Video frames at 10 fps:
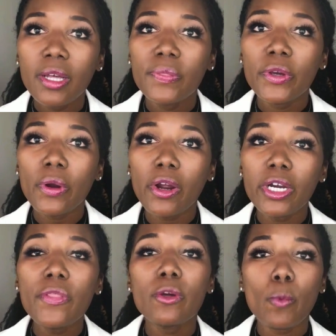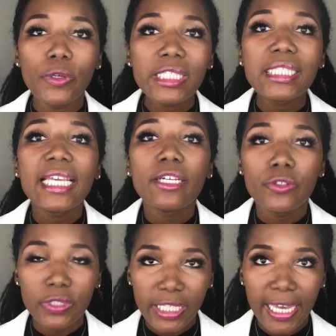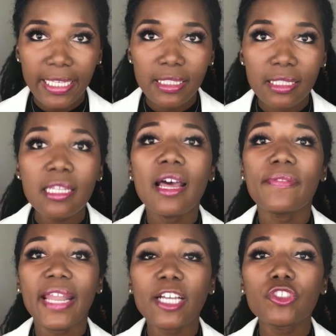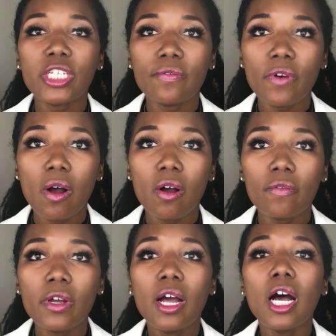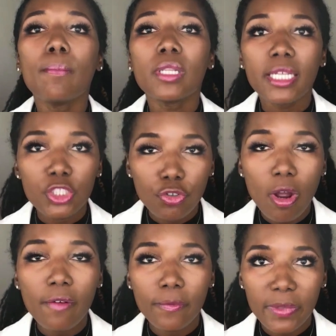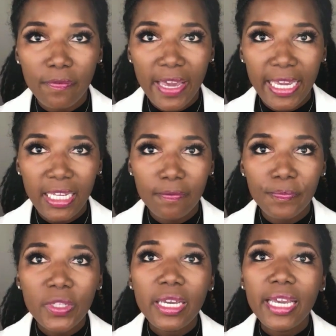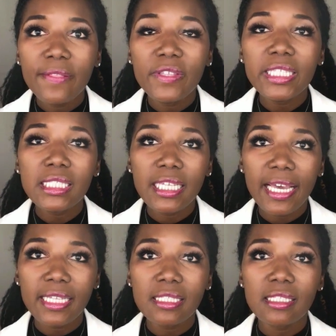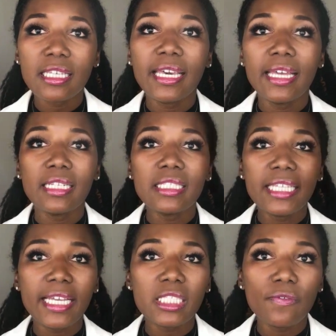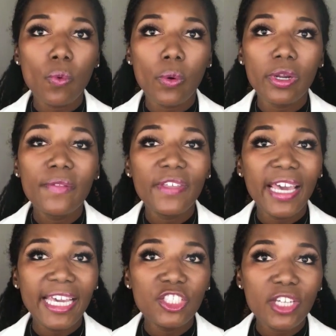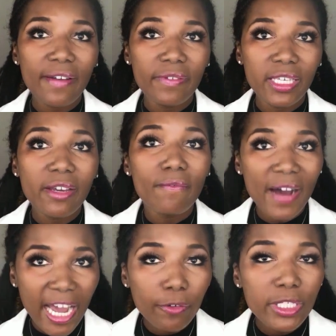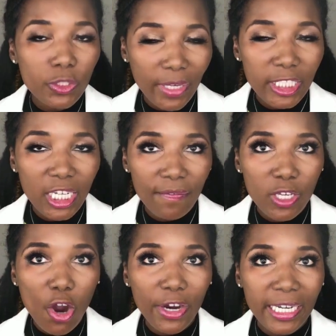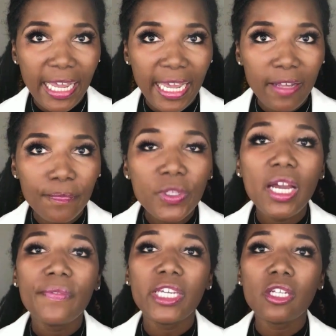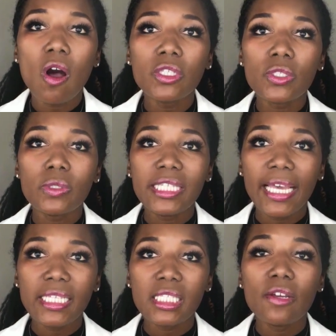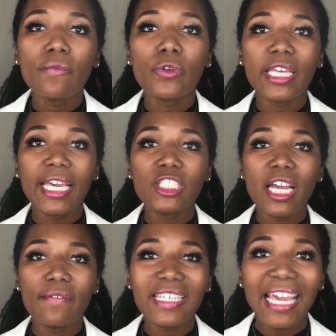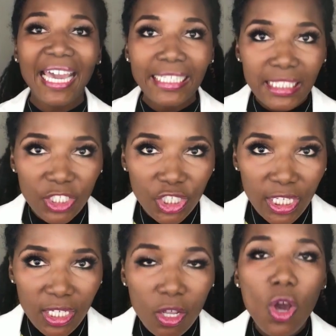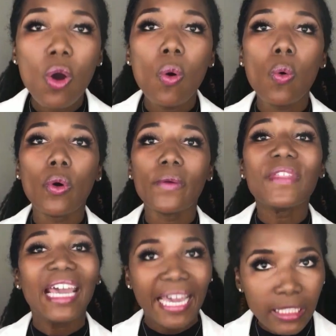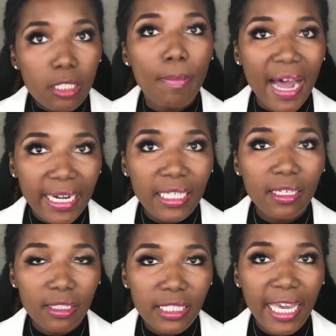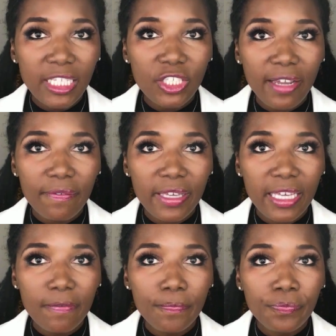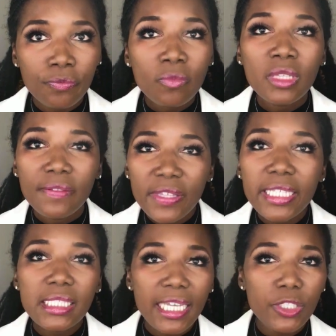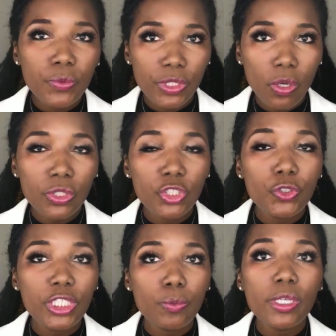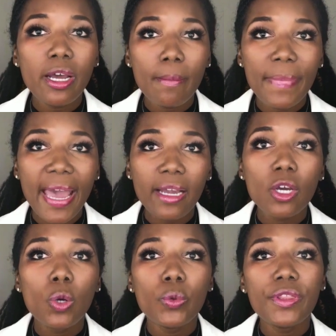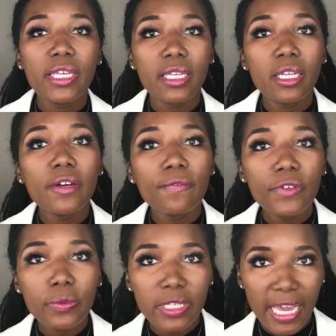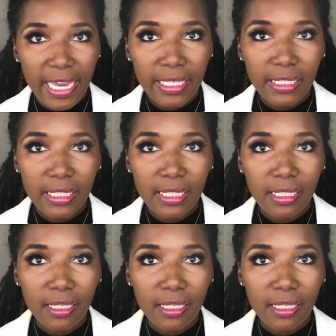There are other more standard tests that actually involve a blood draw from the vein. And these tests can test for the HIV virus or HIV RNA. They can also test for the HIV antigen or the antibody to HIV. These test results usually will come back within a few days.